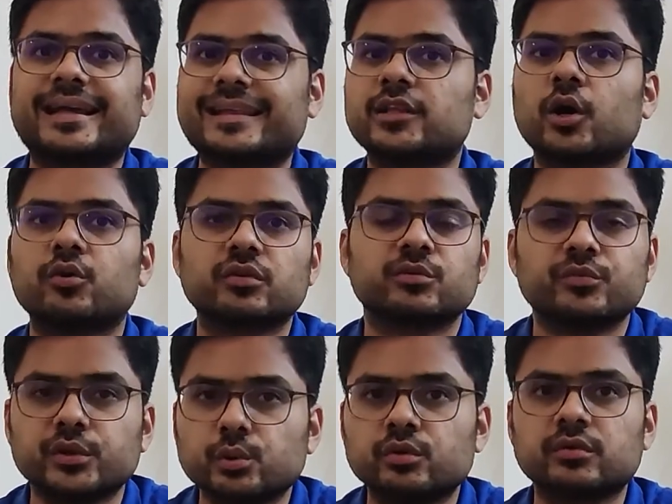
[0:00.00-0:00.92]
10,000
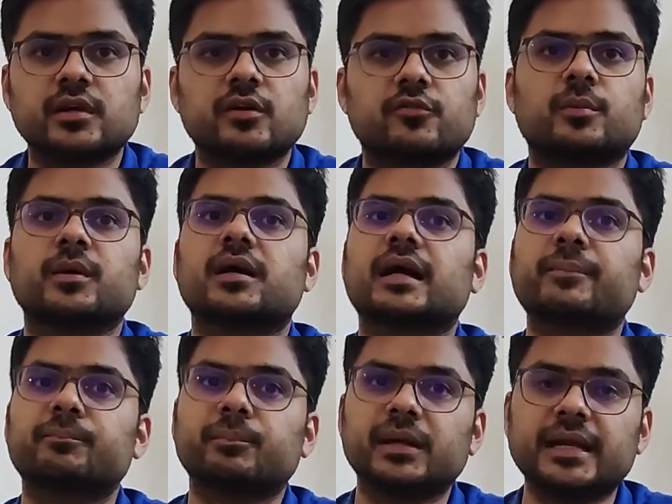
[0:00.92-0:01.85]
views from a
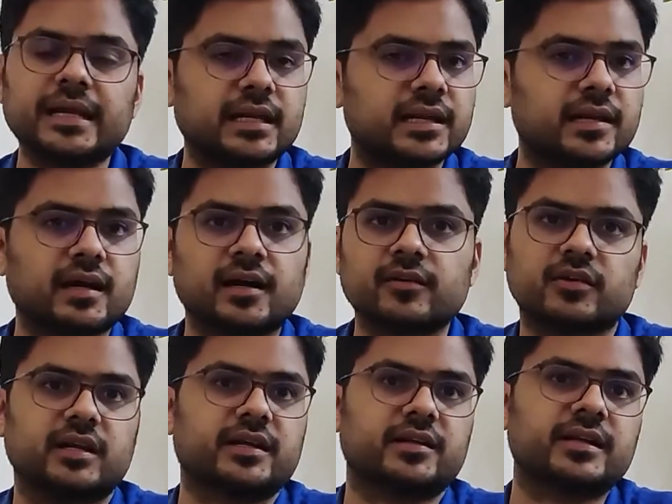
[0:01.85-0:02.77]
completely
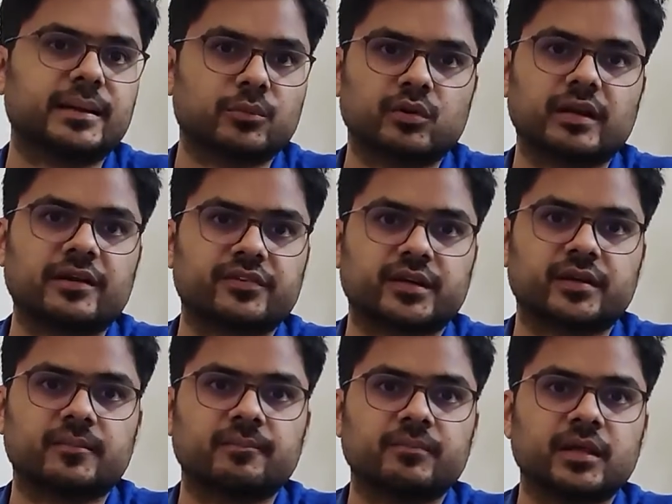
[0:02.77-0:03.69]
unrelated demographic.
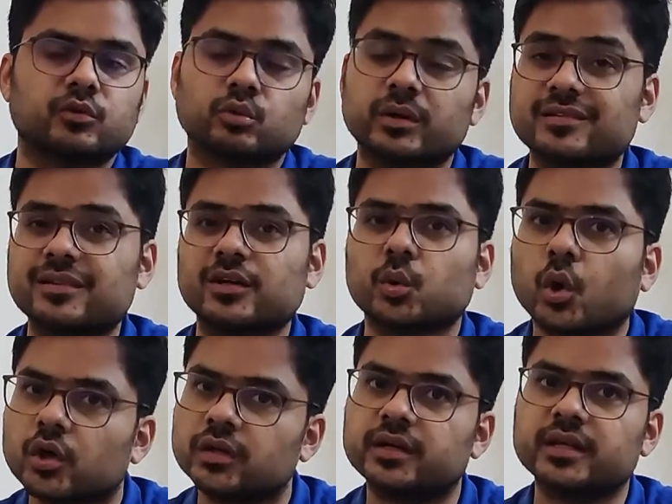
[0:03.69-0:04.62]
So it's the
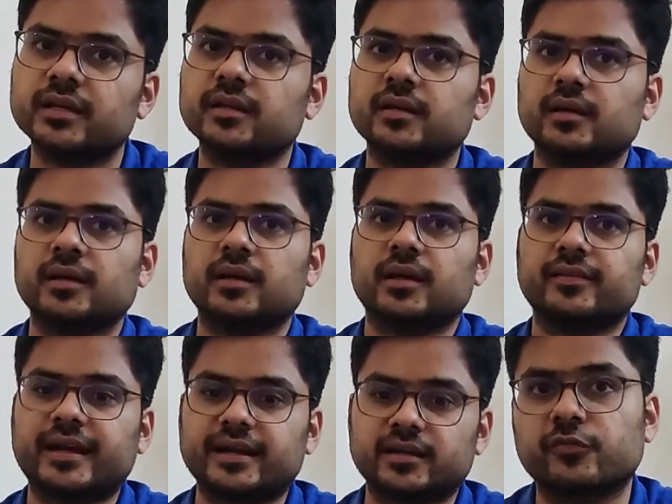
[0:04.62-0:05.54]
quality,
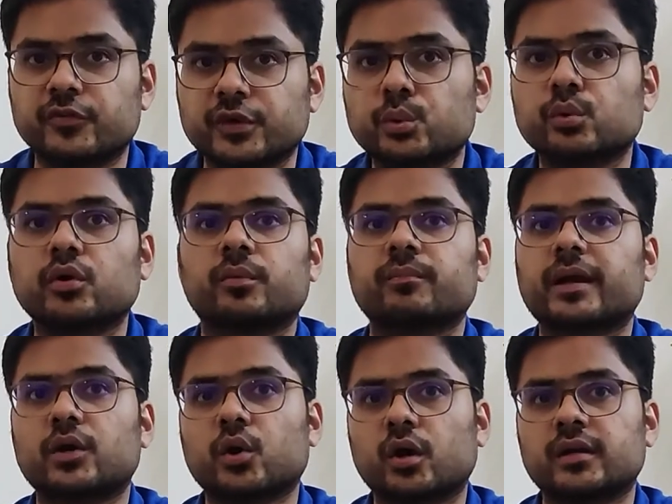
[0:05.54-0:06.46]
that view on my
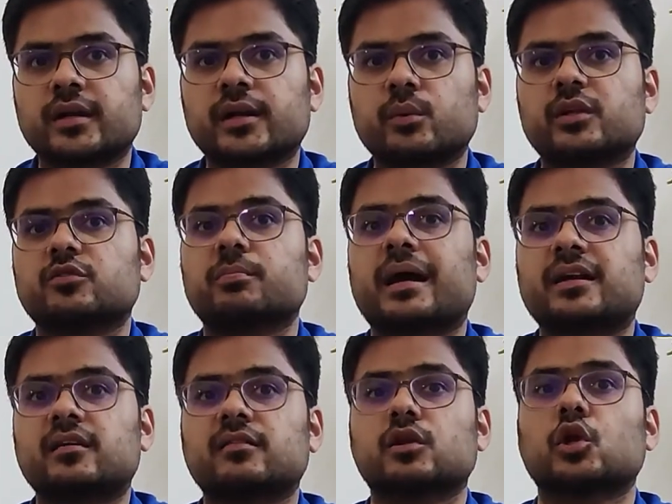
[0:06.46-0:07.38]
content, which
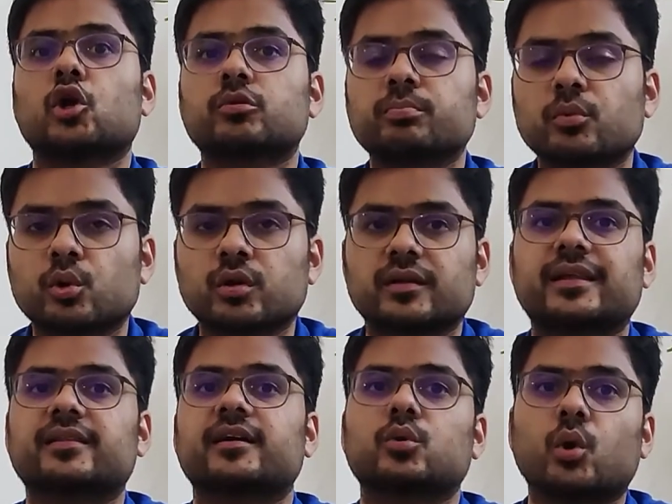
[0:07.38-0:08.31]
matters a lot more
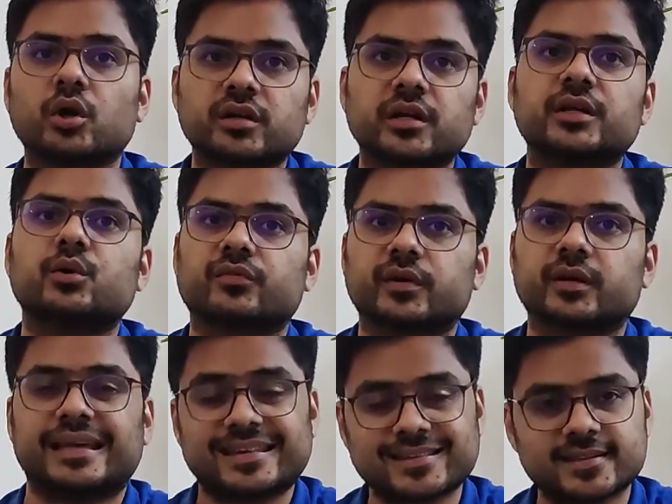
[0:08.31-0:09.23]
than the quantity of it.
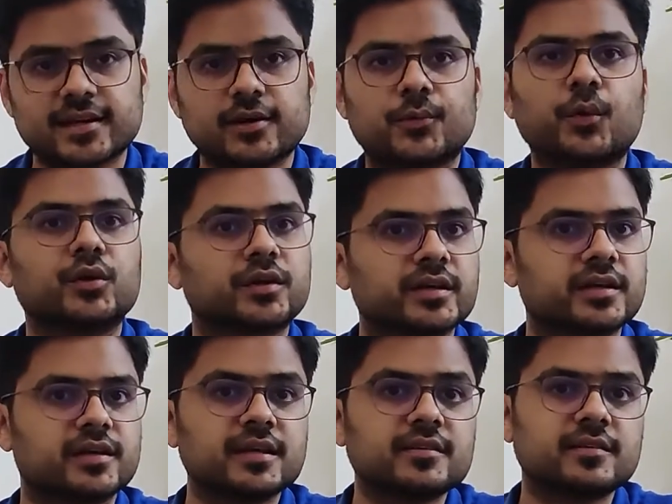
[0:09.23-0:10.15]
Yes,
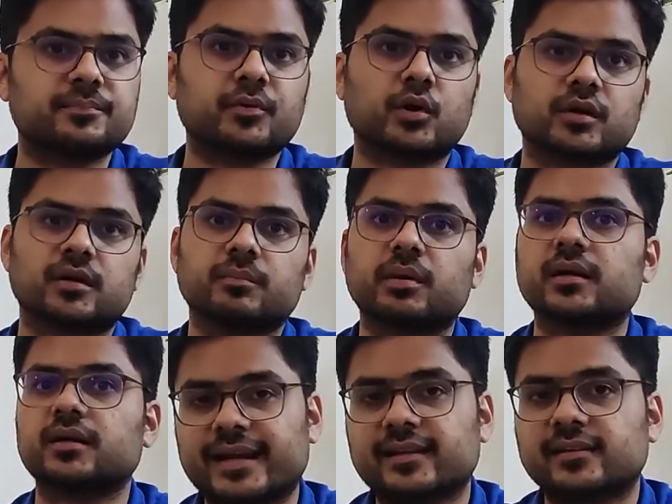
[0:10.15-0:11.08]
quantity is important, but
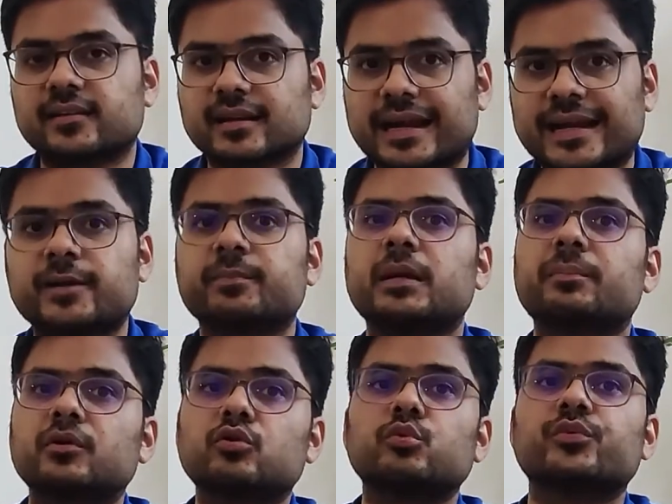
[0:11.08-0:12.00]
getting the right
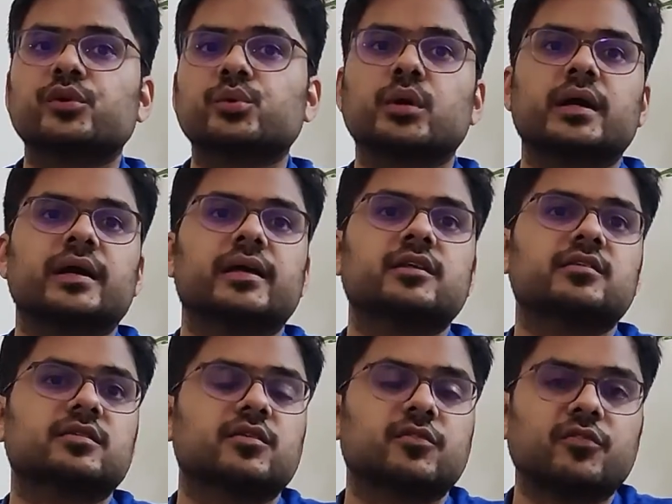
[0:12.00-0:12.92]
people to view
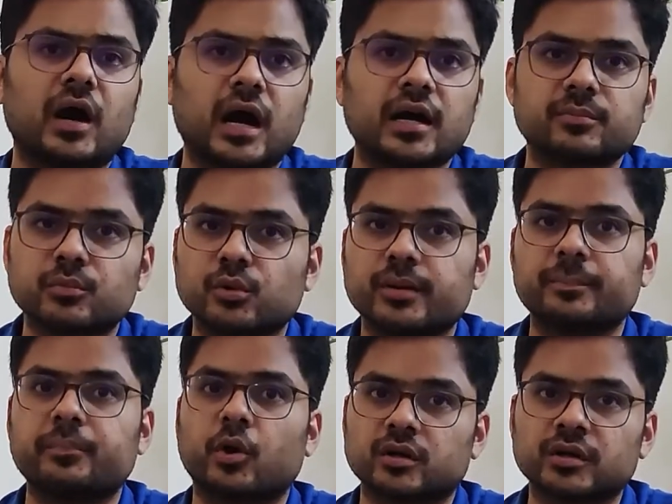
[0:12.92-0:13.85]
is far more
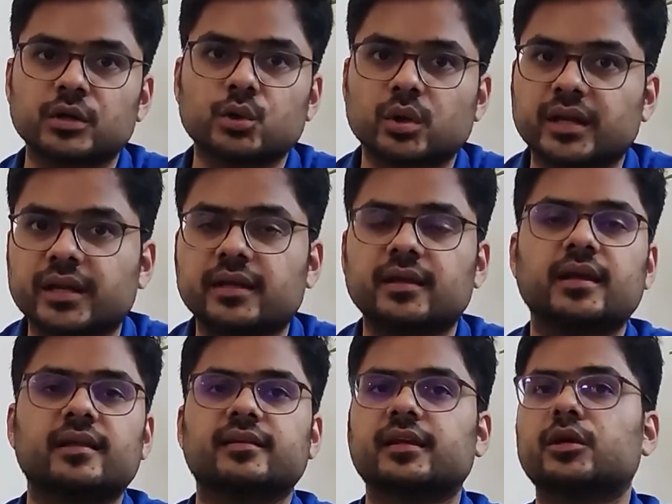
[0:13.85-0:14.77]
important today
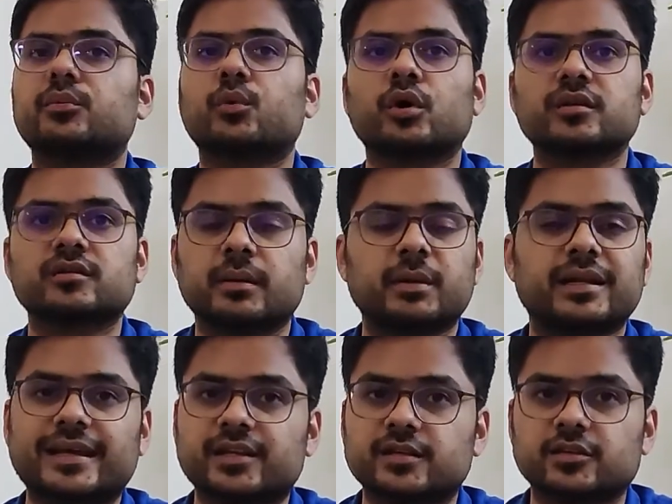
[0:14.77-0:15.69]
than it was maybe
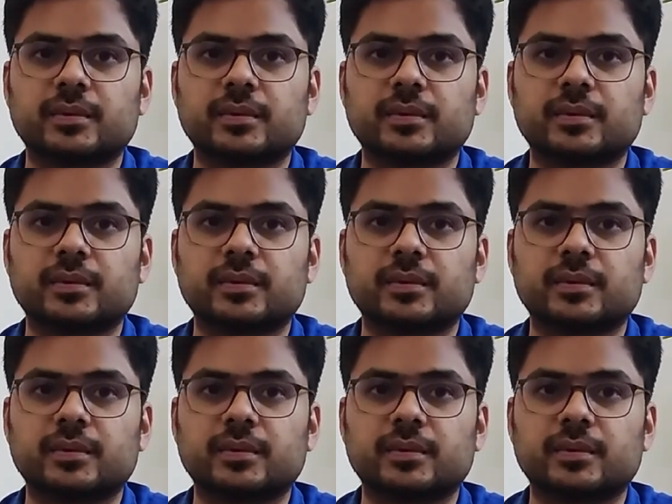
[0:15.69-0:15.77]
10 years